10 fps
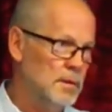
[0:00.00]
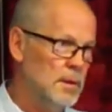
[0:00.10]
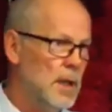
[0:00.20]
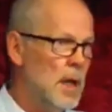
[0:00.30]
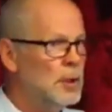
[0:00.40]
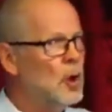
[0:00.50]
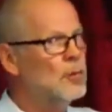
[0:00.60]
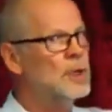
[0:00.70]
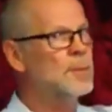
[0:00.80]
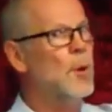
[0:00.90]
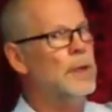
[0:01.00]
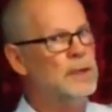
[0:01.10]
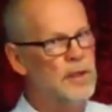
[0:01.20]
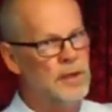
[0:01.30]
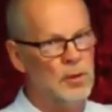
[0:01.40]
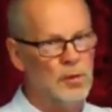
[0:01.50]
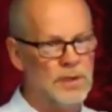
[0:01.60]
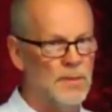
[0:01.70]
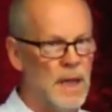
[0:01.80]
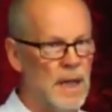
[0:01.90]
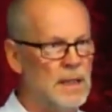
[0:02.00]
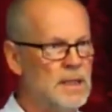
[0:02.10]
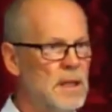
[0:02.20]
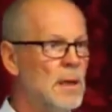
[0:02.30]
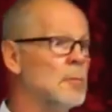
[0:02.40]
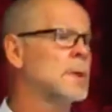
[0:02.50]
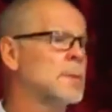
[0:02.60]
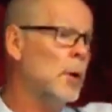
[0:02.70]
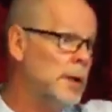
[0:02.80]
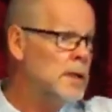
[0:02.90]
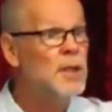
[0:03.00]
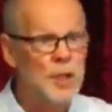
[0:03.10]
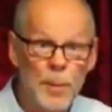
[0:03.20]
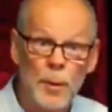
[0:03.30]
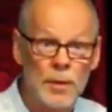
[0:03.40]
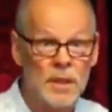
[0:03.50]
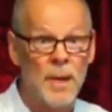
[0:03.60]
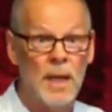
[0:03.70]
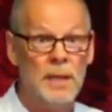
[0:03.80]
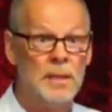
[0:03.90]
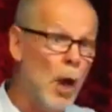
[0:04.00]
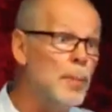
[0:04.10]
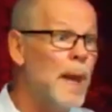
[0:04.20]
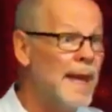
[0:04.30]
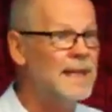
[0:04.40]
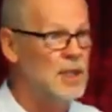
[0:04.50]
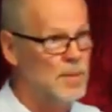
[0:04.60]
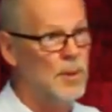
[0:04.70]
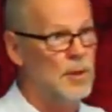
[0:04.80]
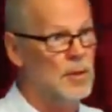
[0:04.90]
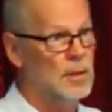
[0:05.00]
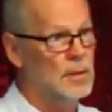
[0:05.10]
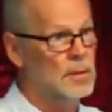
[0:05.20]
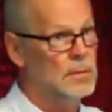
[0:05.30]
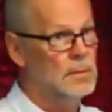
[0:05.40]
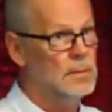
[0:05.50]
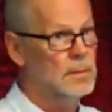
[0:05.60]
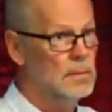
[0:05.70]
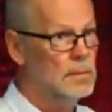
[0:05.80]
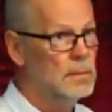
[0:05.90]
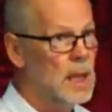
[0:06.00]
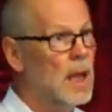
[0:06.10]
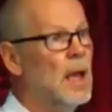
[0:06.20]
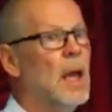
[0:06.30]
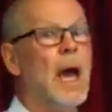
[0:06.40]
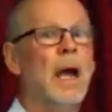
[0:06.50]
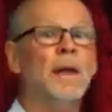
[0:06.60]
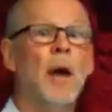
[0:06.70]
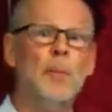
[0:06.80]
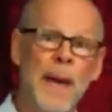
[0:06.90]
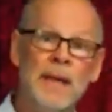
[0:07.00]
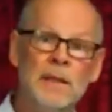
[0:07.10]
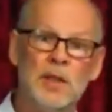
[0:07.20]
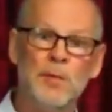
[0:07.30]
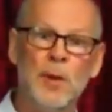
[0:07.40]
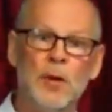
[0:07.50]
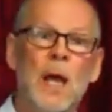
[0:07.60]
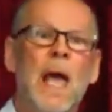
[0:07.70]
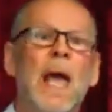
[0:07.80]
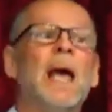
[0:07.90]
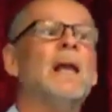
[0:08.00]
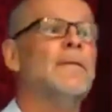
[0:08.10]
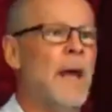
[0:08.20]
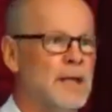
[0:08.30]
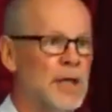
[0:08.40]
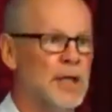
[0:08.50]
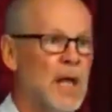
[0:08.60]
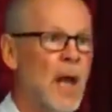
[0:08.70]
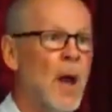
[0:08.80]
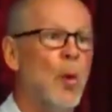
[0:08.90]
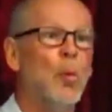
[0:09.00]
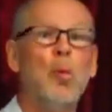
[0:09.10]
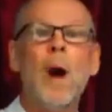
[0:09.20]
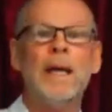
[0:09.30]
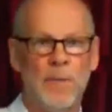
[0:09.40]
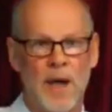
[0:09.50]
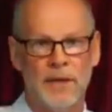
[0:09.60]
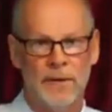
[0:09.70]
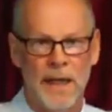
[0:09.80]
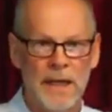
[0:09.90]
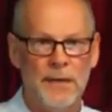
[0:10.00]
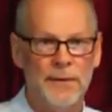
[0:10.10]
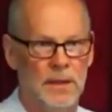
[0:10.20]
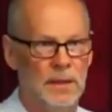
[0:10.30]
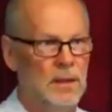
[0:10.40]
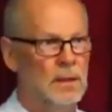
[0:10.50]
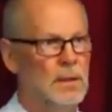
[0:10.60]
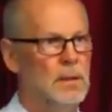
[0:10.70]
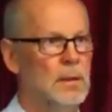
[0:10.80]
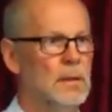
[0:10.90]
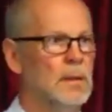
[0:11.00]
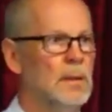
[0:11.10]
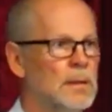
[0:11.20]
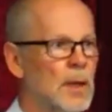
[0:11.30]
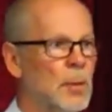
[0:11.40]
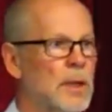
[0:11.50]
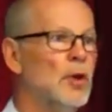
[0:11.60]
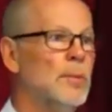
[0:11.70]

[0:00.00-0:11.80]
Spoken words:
Not responding to the law's demands, responding to the Spirit's demands, obeying the Spirit. And obeying the Spirit elevates us way above anything that we could